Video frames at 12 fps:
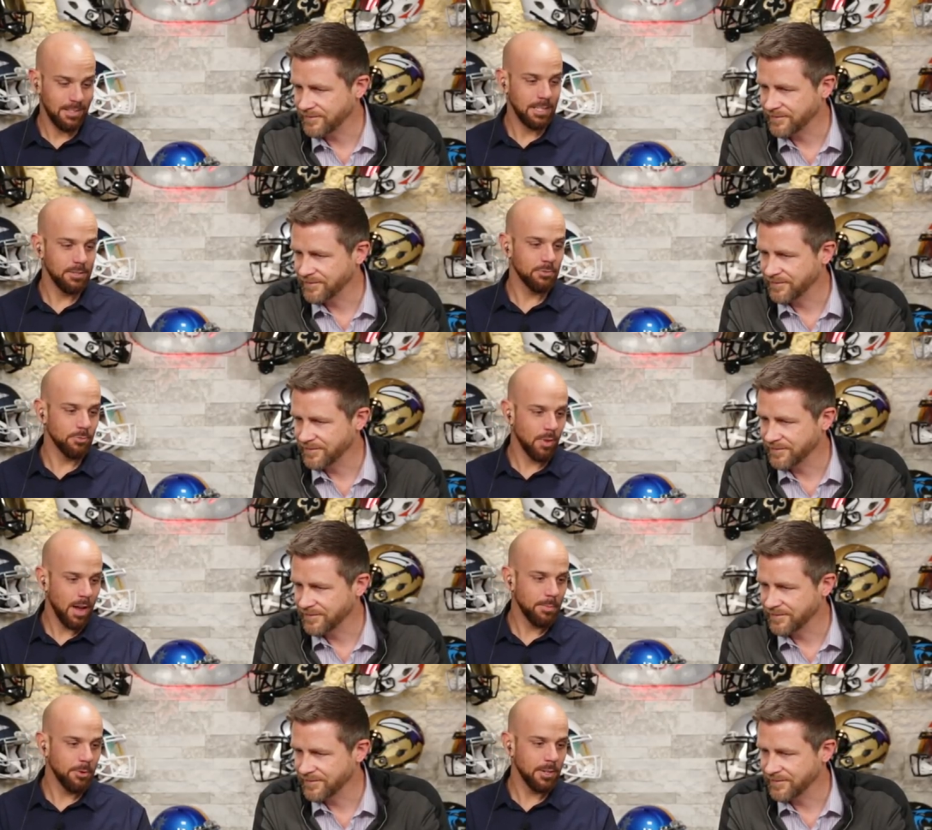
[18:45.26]
Speaker 1: is
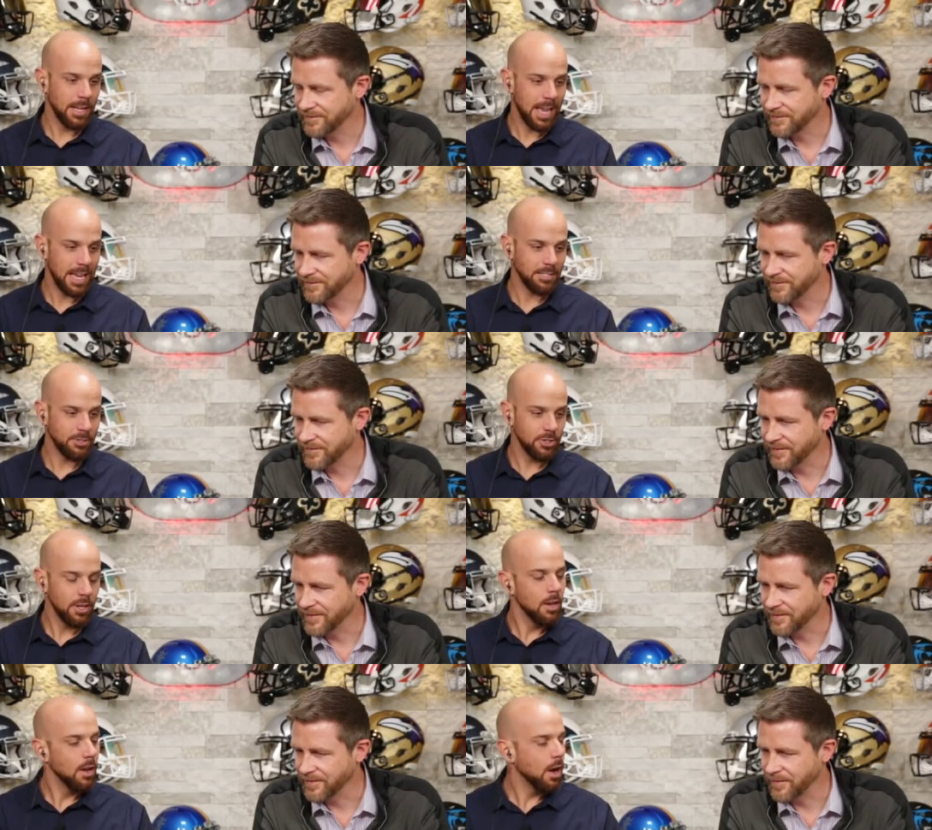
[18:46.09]
Robert
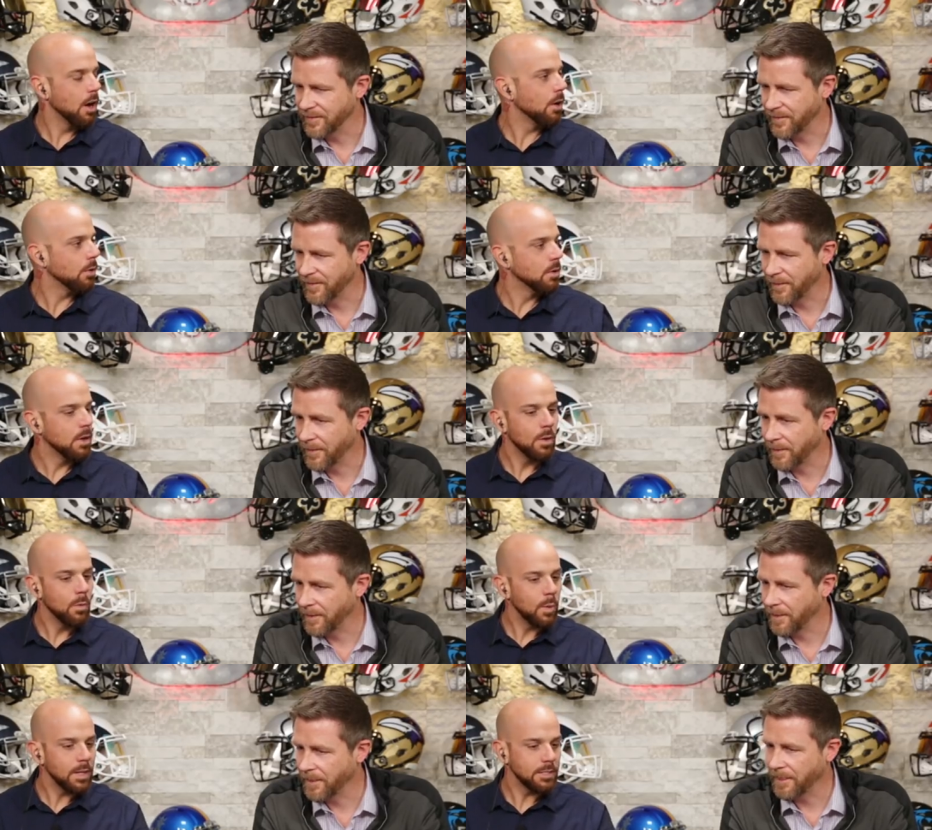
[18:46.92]
H. Oh,
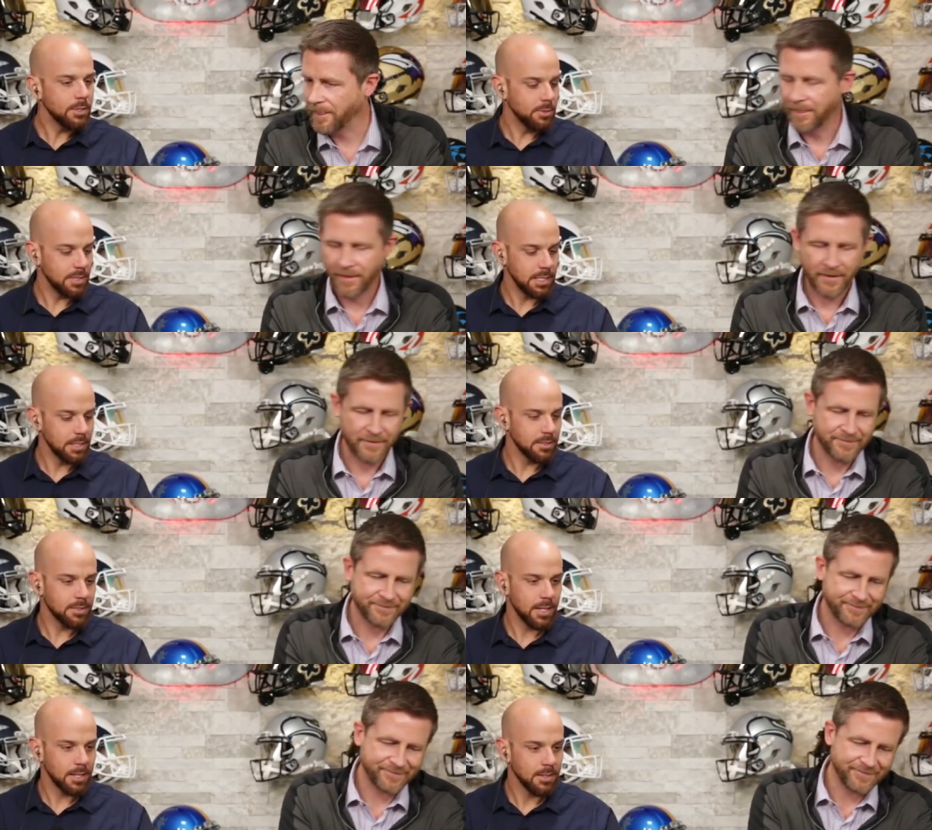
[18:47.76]
wait till you see
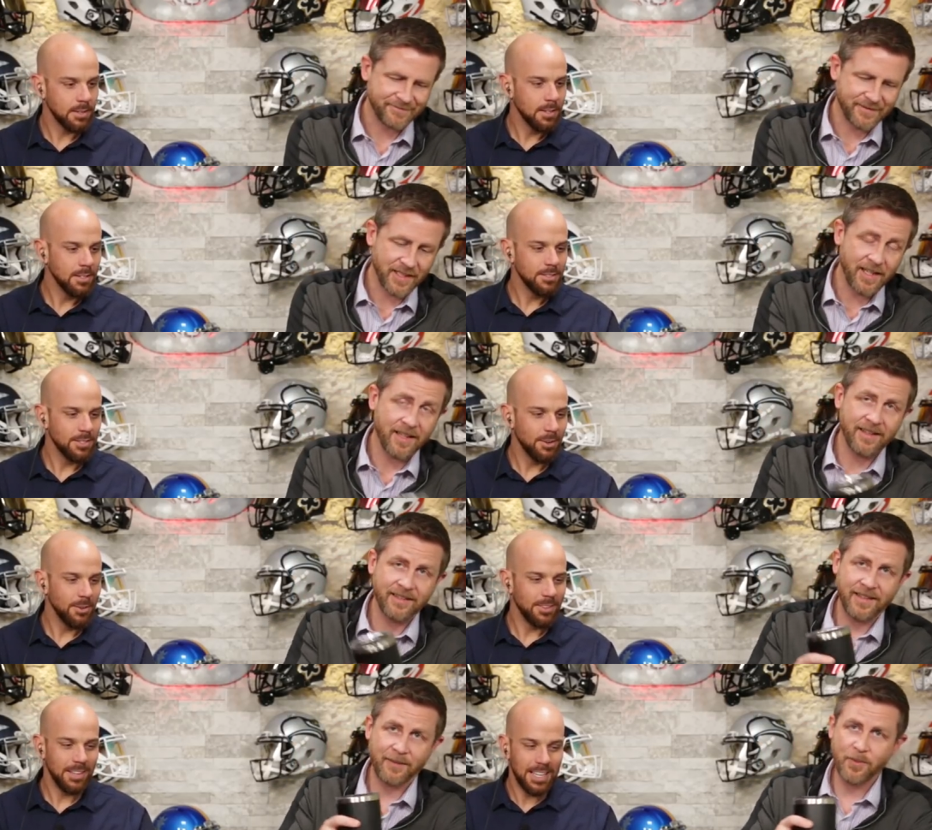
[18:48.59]
this thing. Okay.
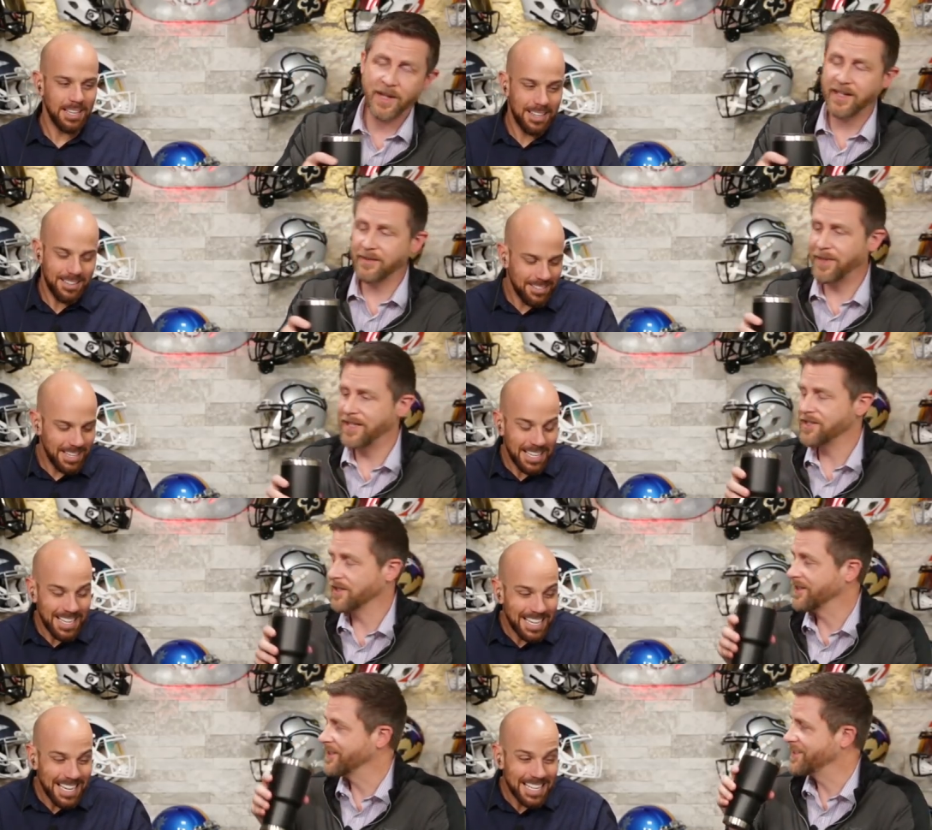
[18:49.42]
So I'm waiting
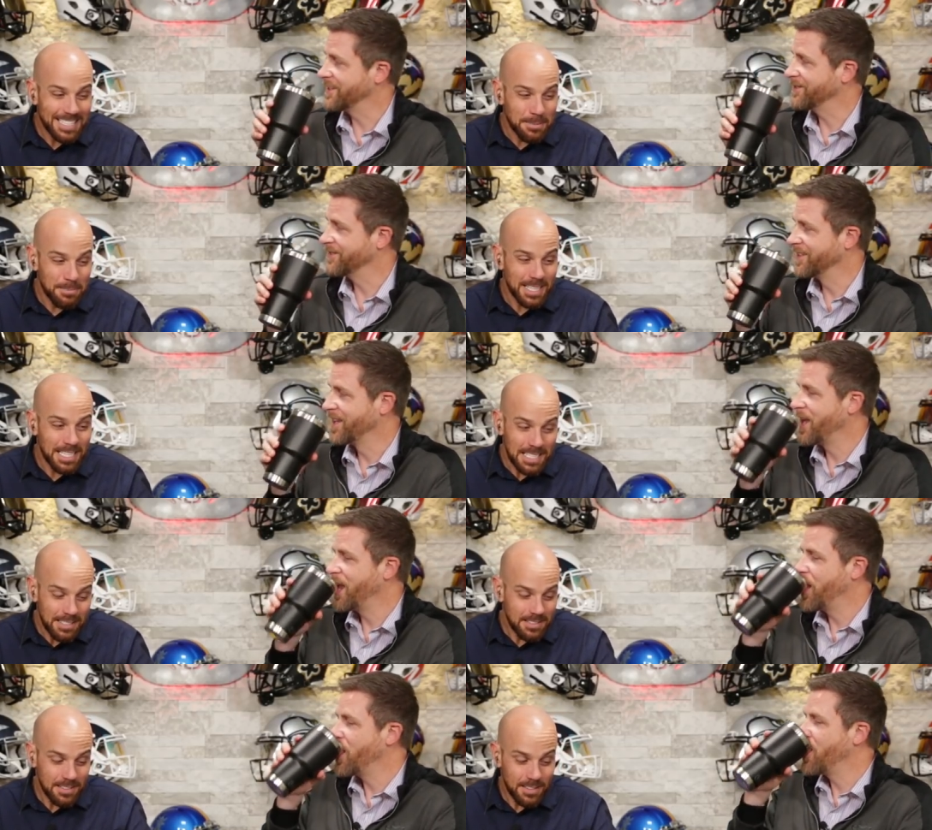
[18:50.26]
patiently. See. It's a
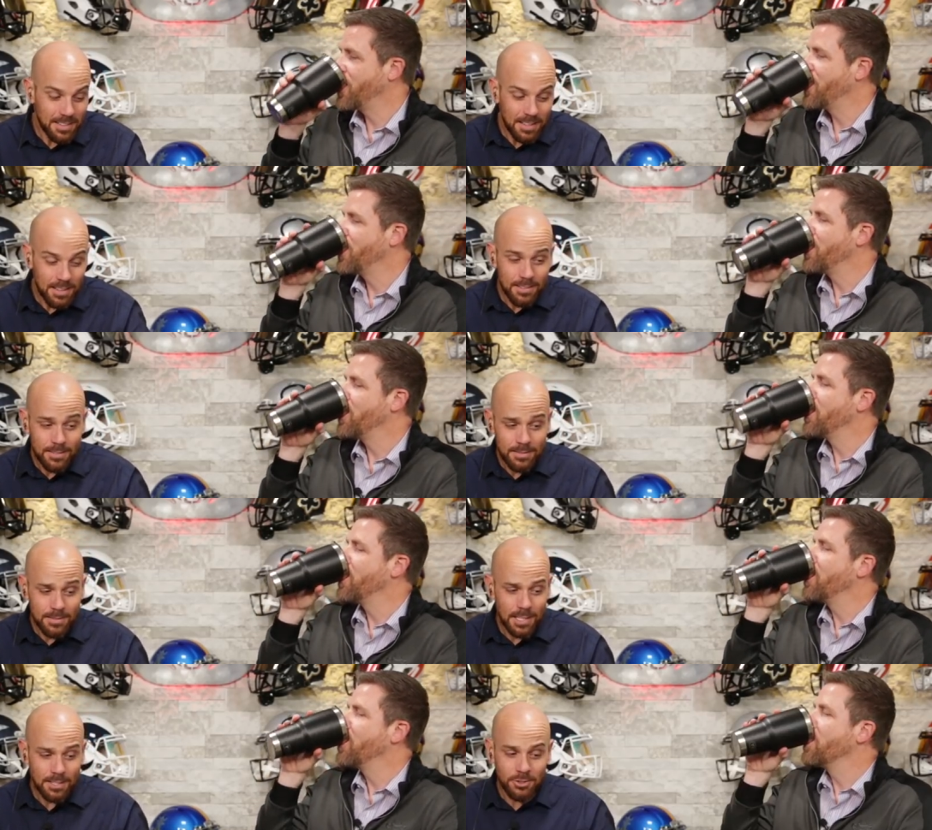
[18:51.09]
mini.
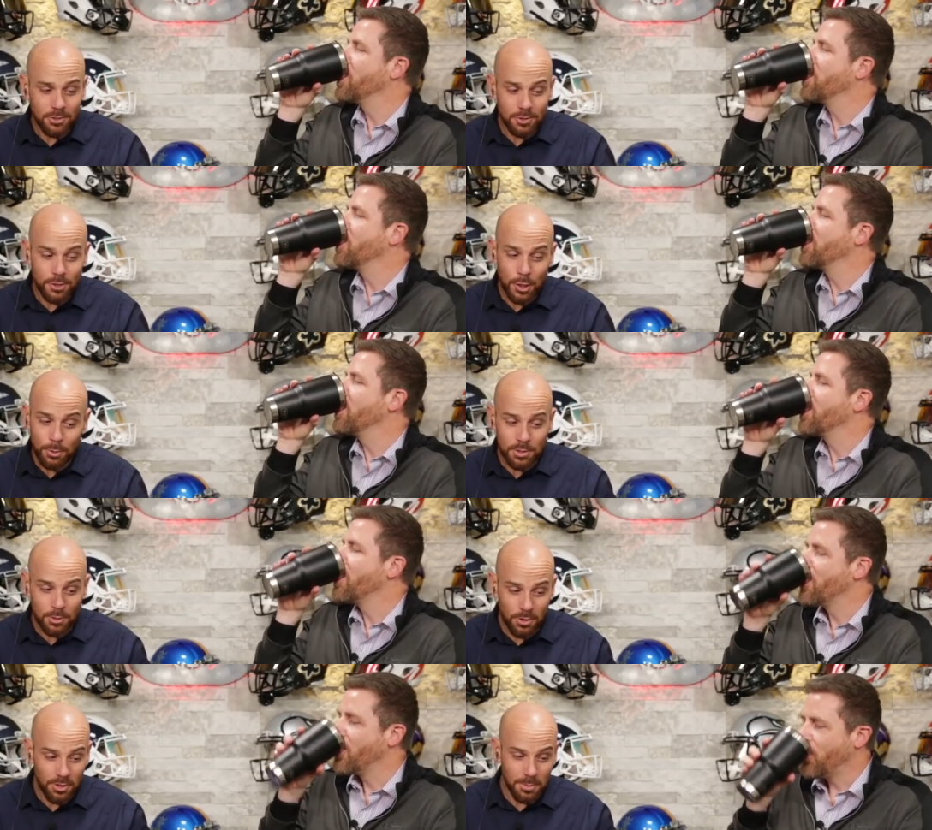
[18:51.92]
It's just too
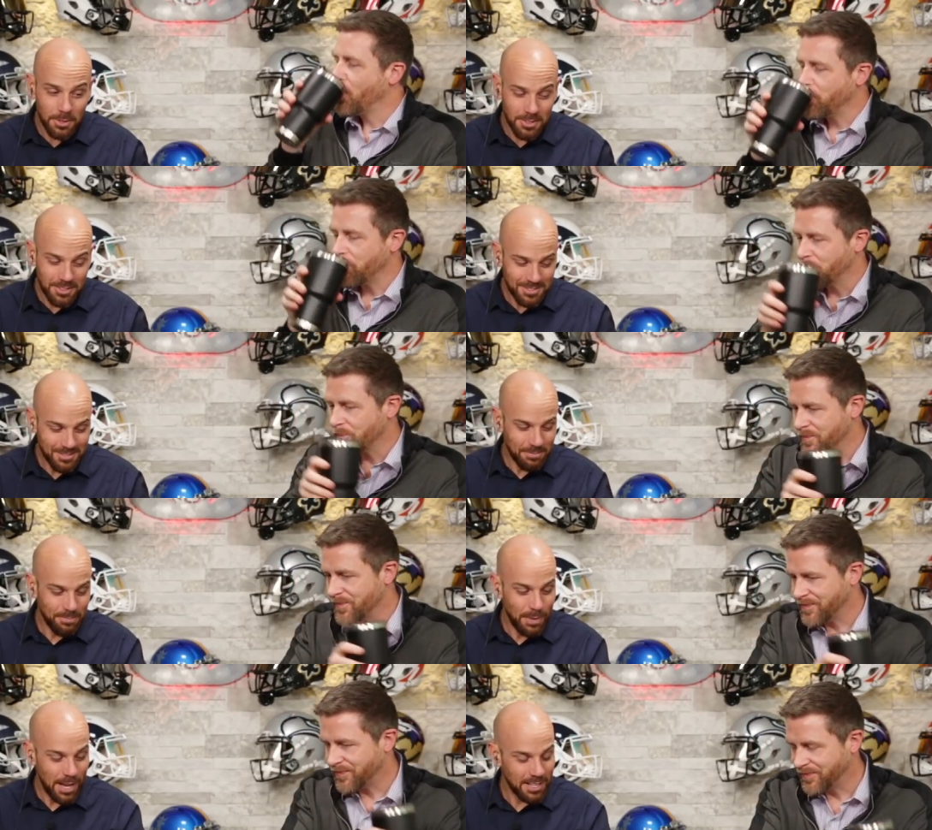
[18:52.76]
adorable
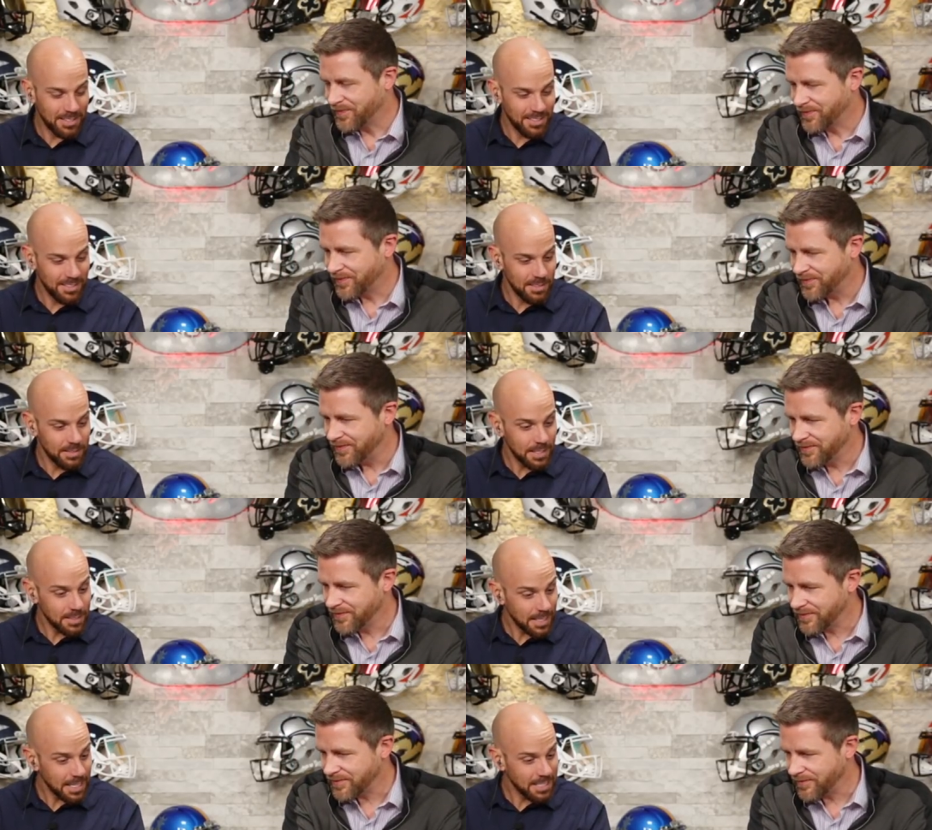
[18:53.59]
but
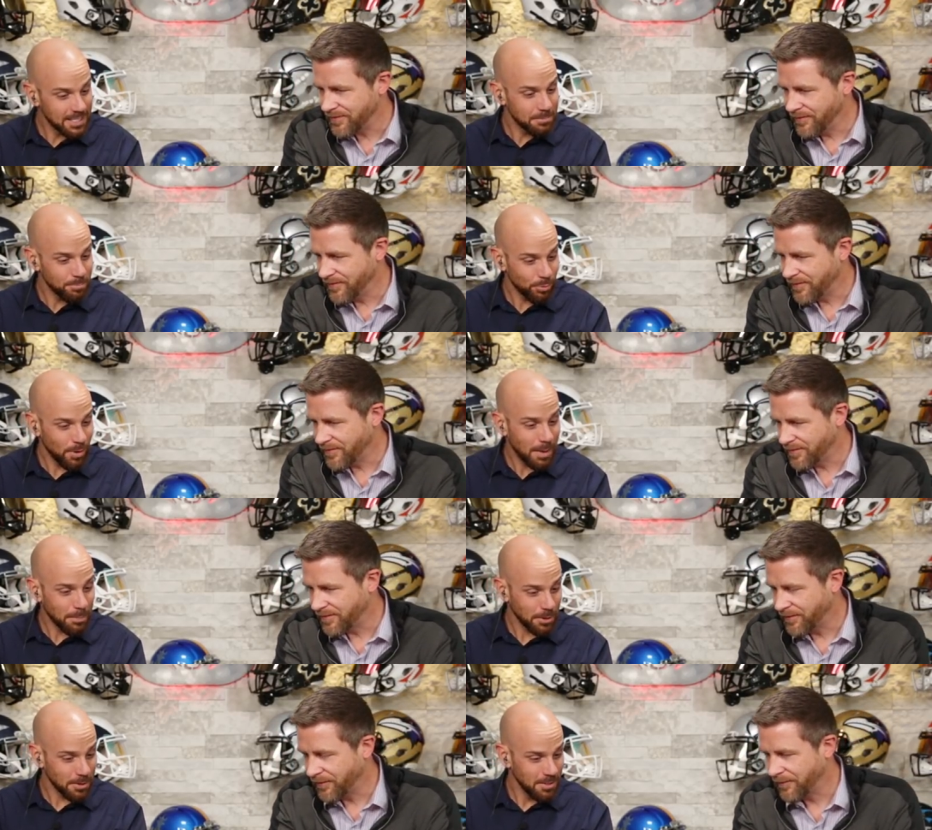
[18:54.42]
this thing is
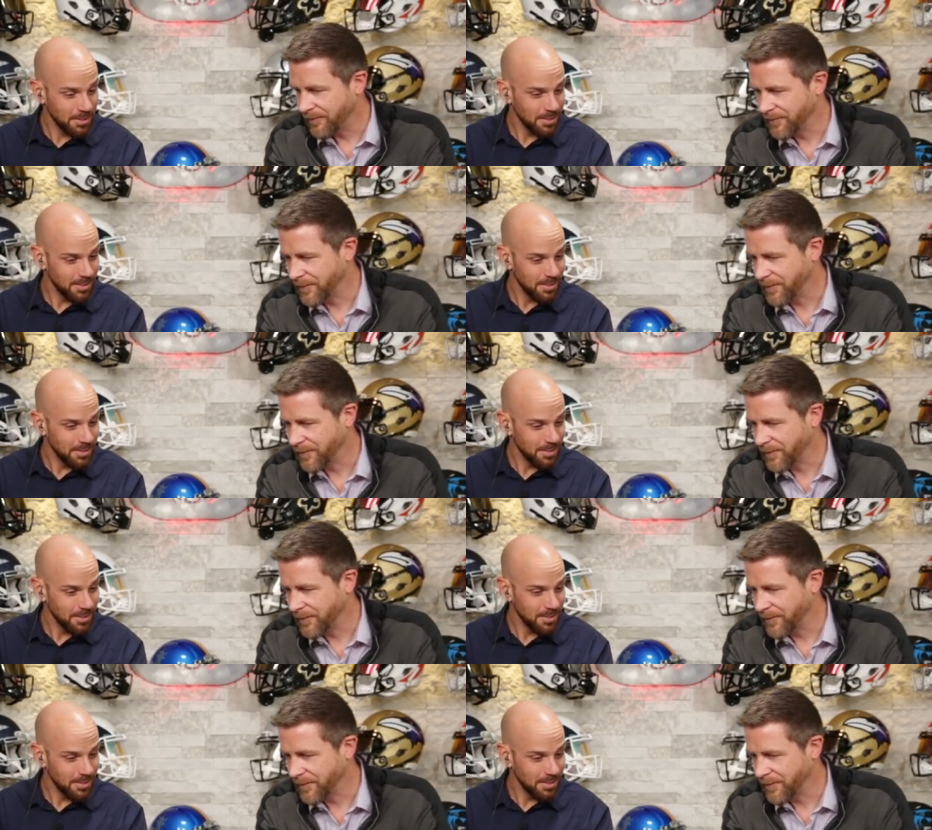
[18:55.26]
proper,